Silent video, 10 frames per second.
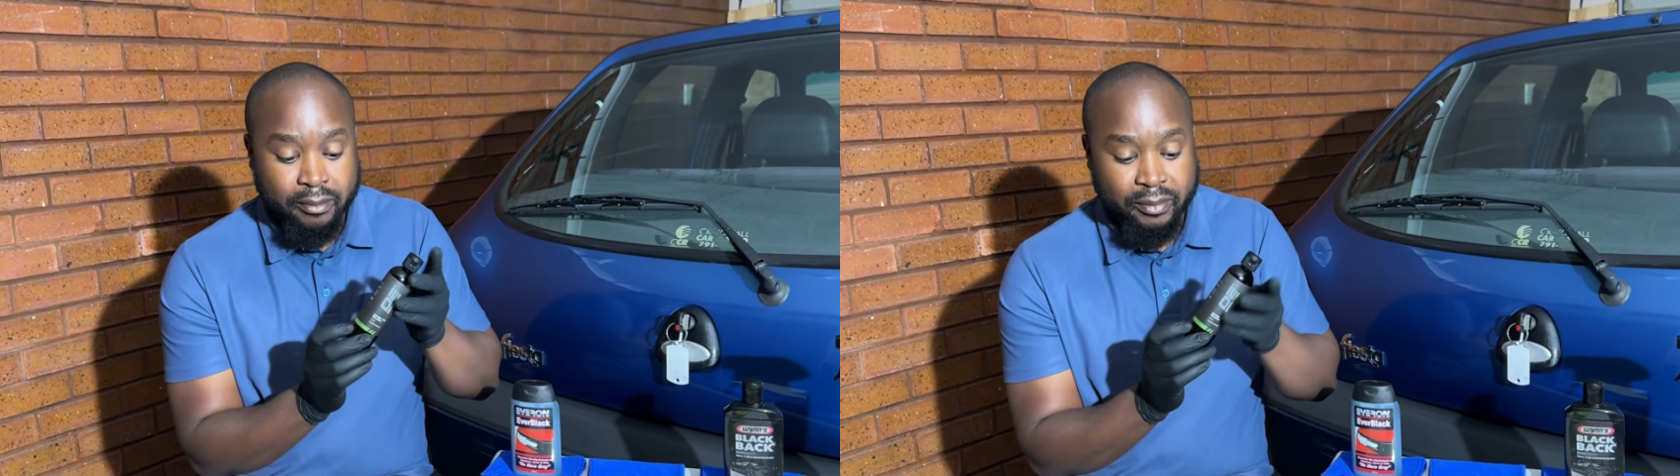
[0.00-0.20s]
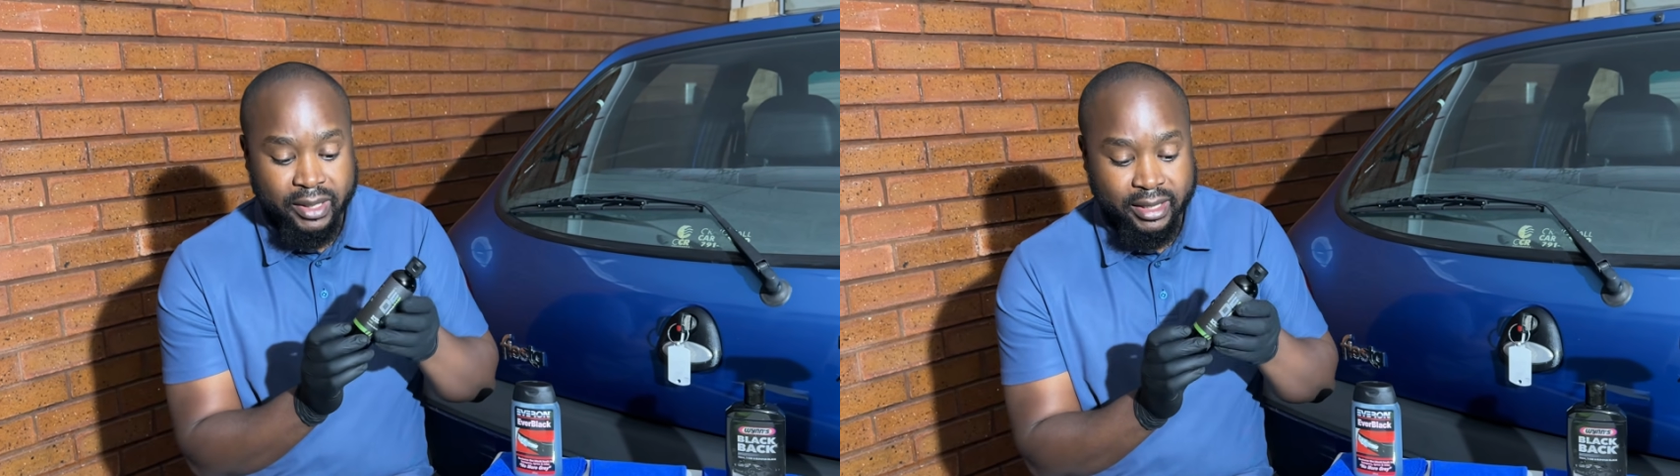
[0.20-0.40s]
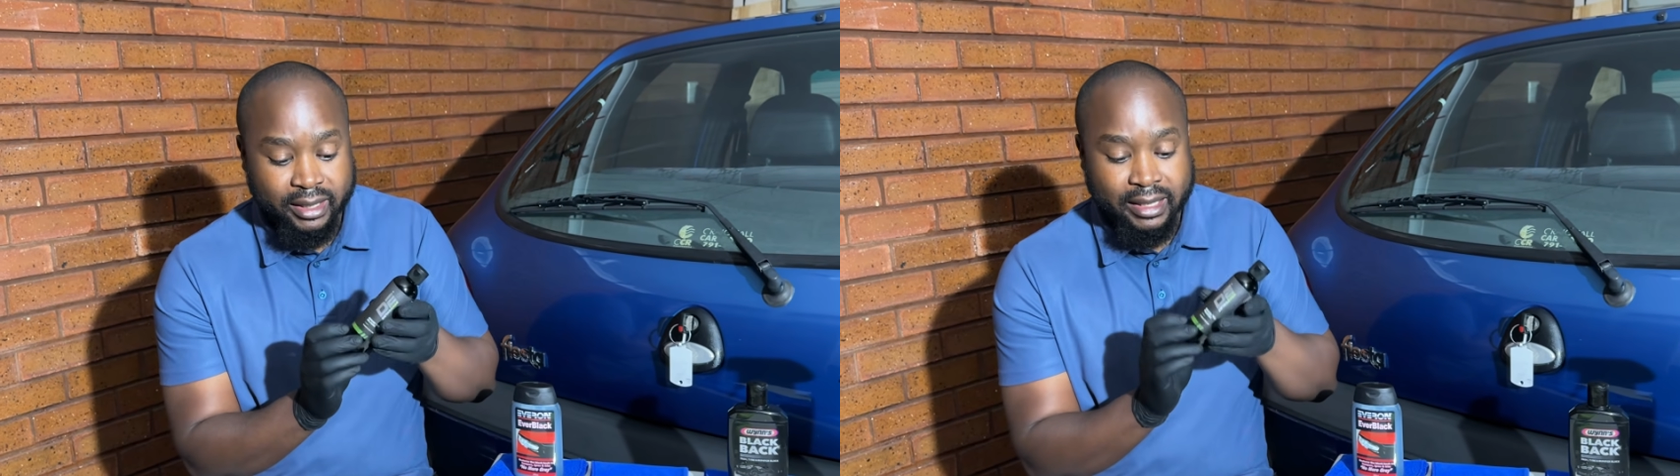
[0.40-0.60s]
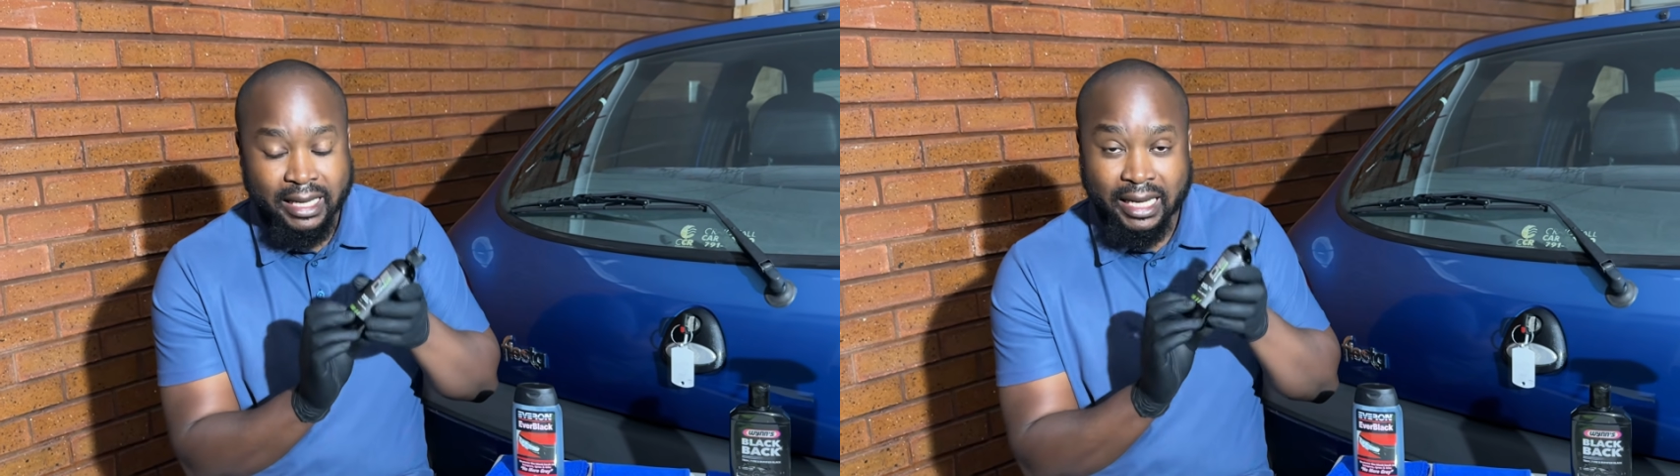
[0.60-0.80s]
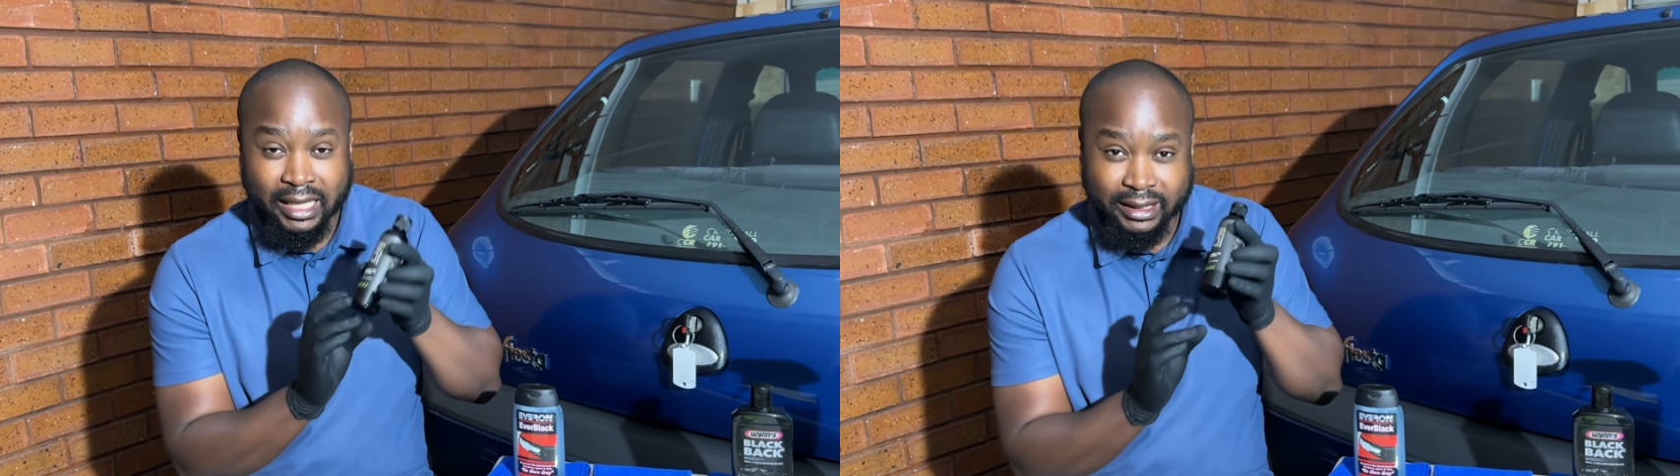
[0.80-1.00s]
per
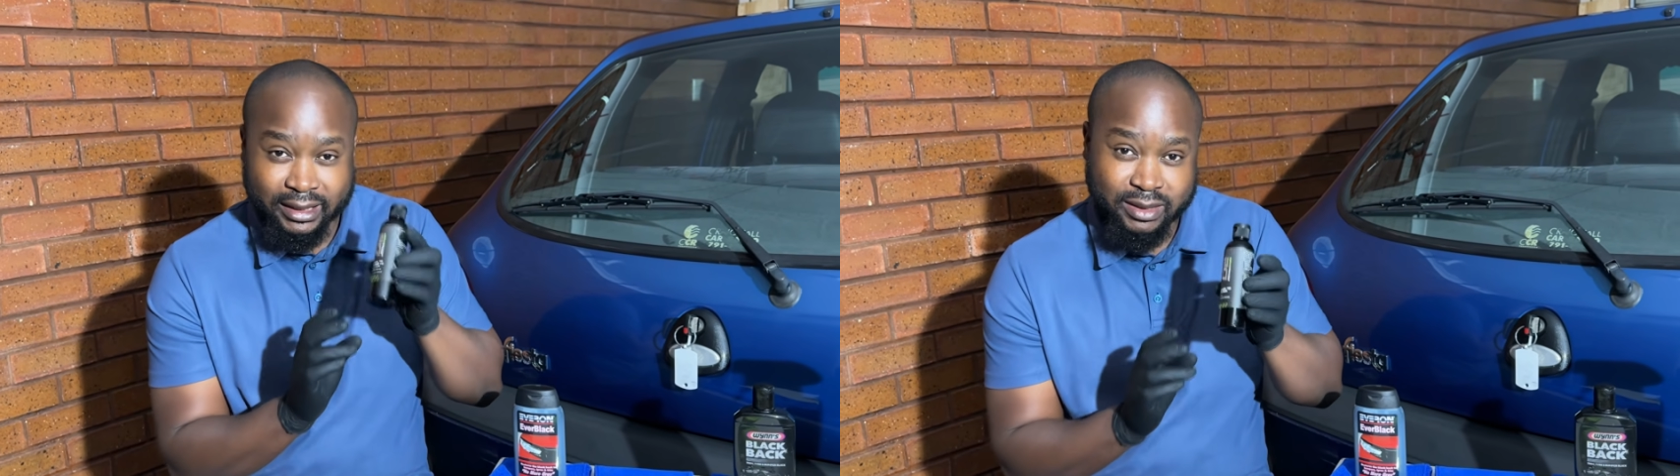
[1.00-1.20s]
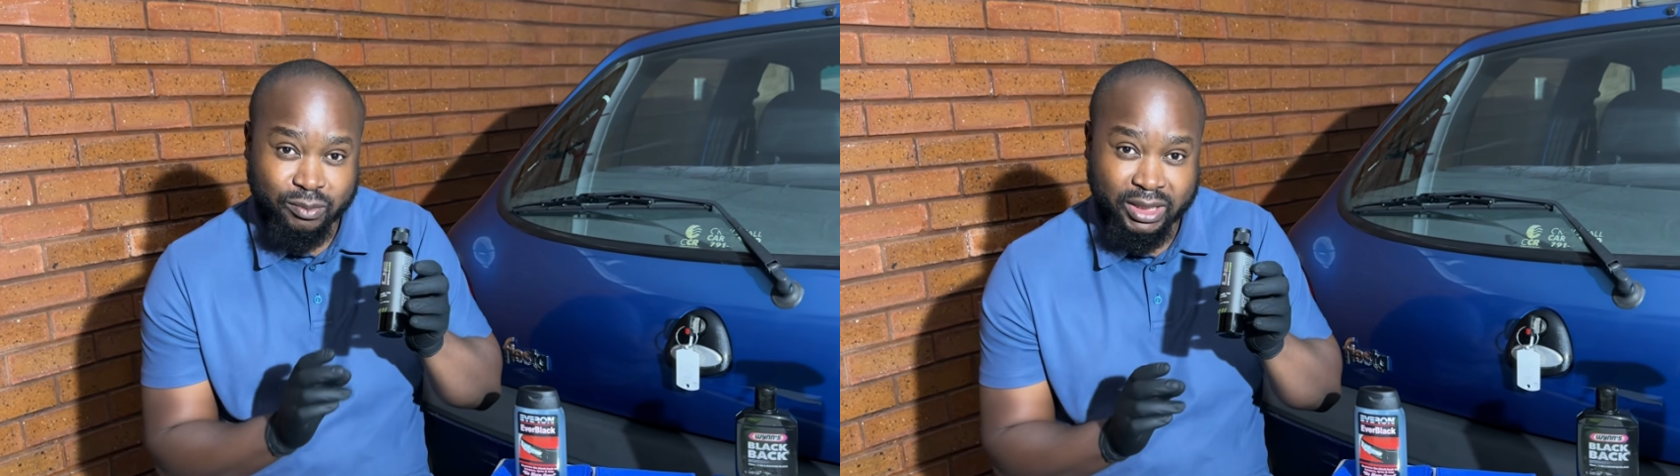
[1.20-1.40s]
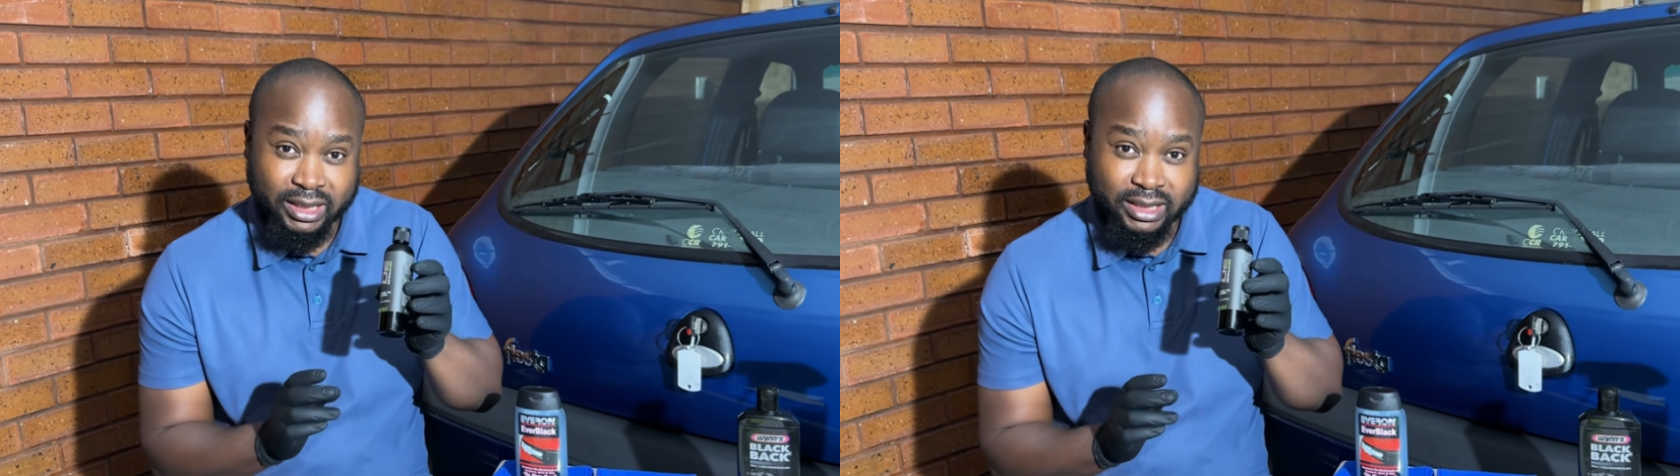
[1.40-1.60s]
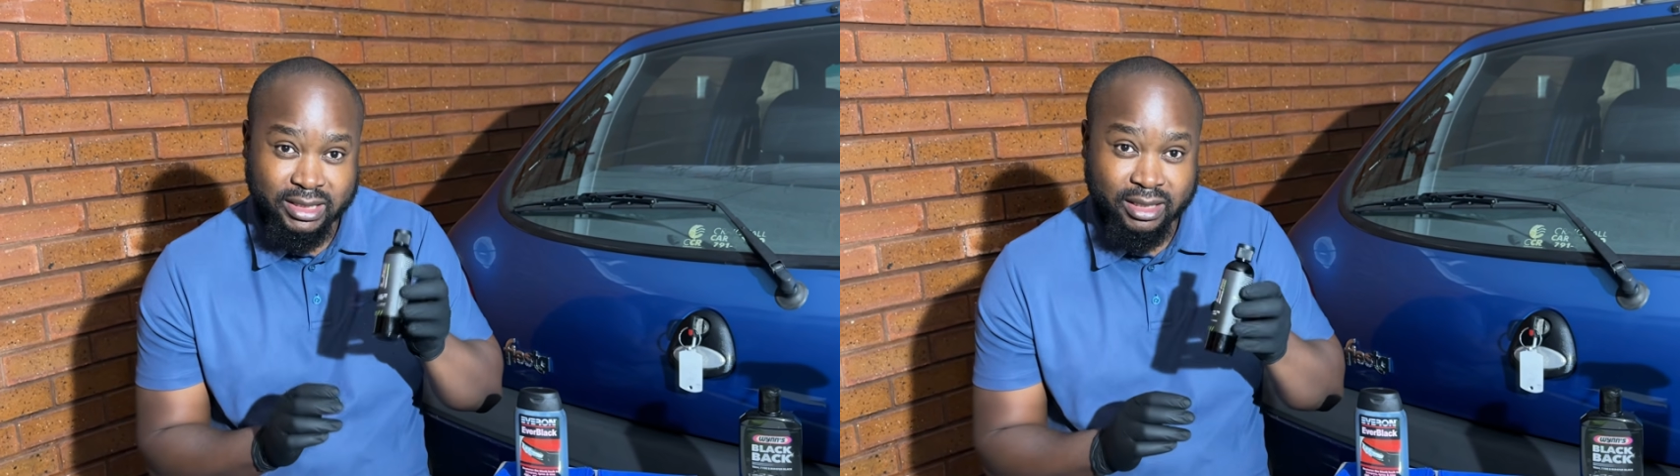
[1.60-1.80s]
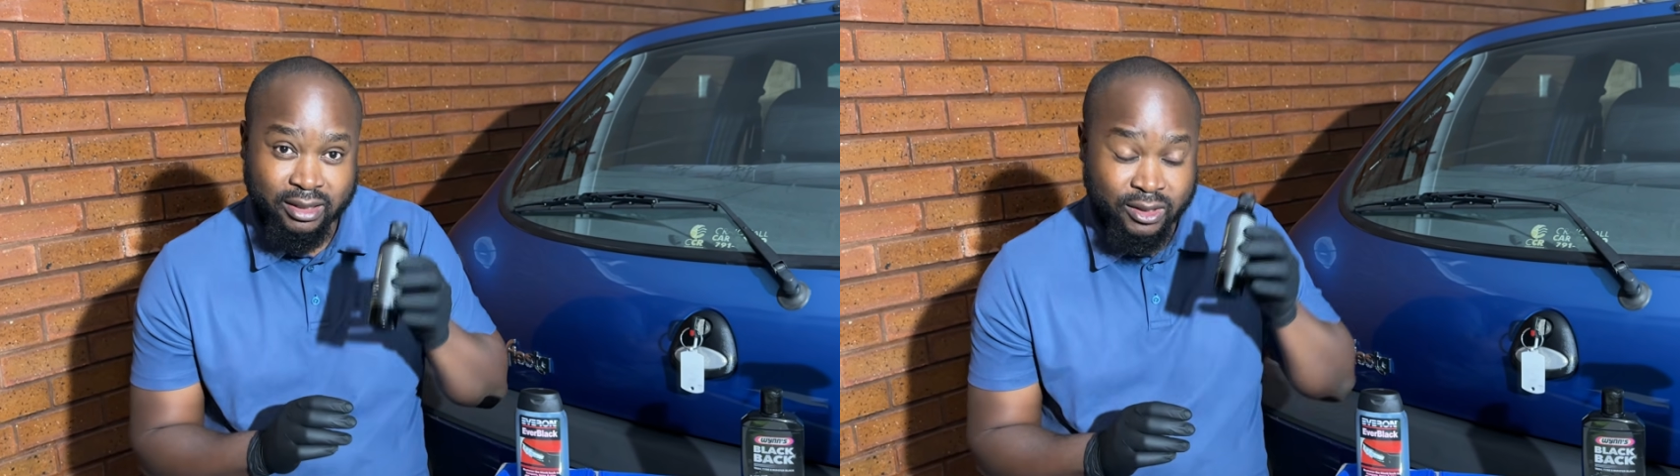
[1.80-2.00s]
100 milliliter.